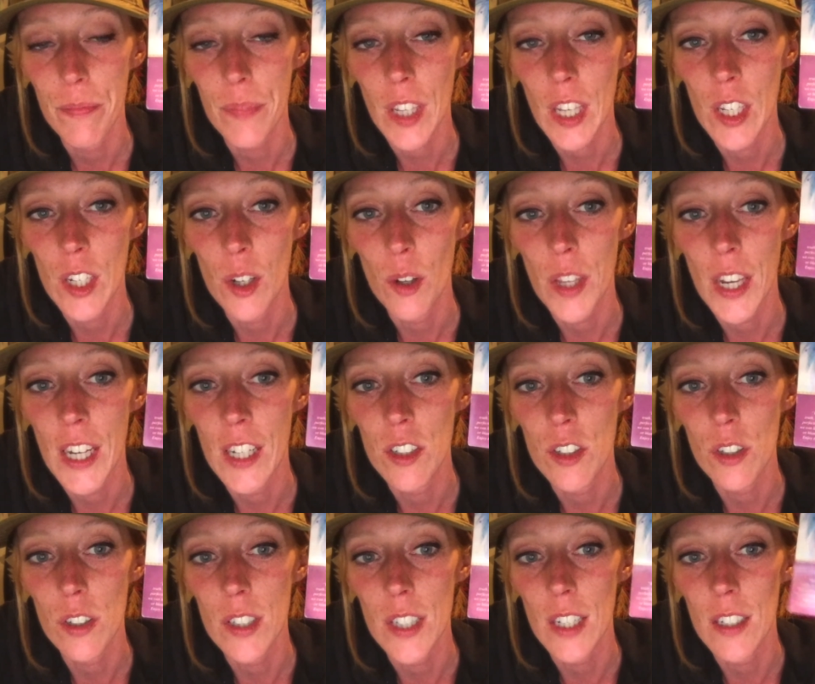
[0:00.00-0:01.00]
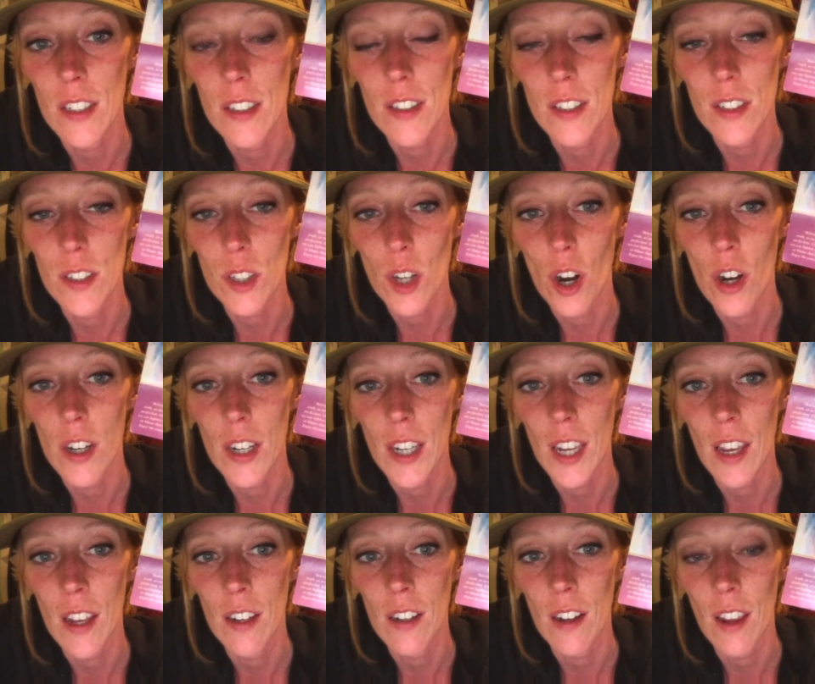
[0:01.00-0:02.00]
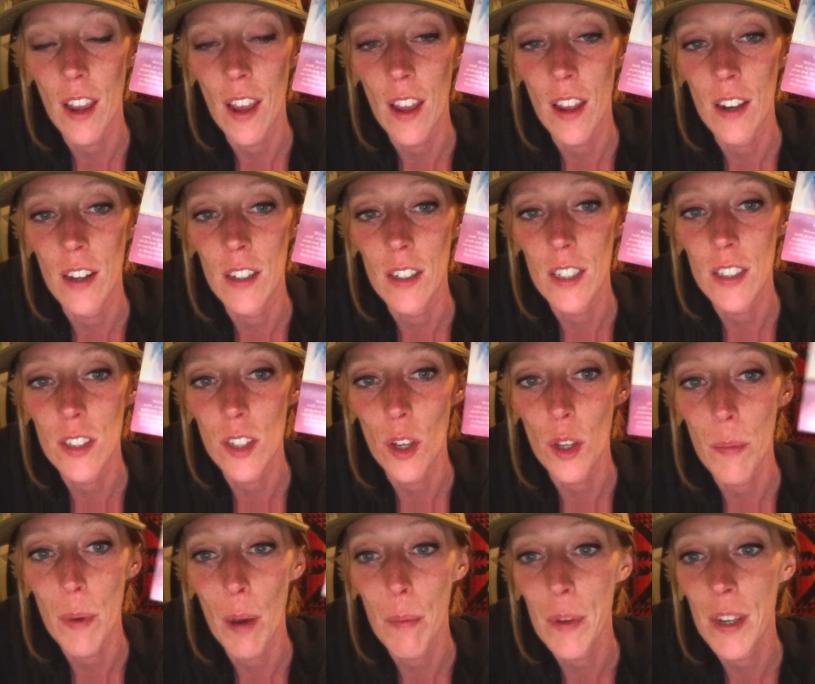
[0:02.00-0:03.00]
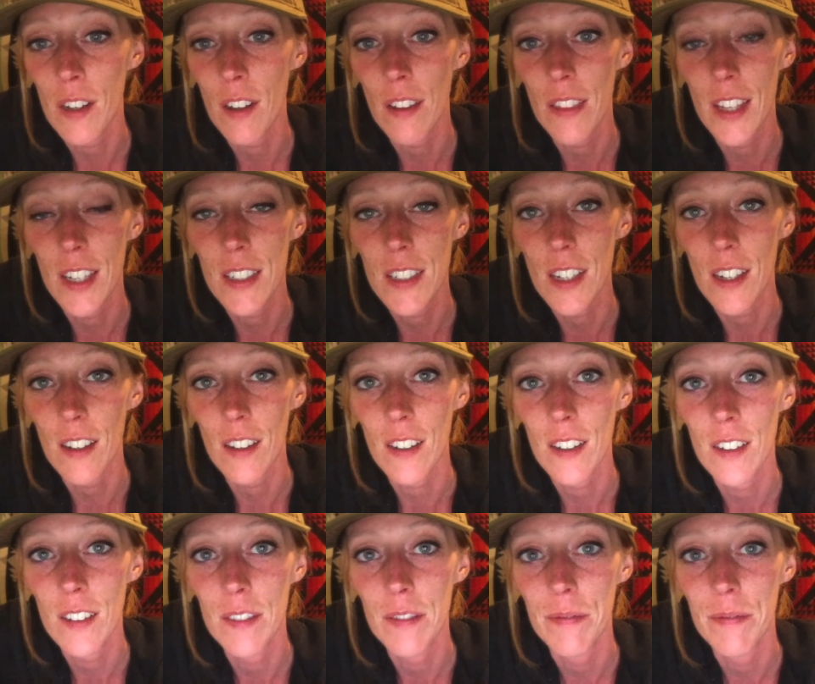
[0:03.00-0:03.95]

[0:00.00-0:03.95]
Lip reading: The angel sent us this card again, and it's all about being authentic.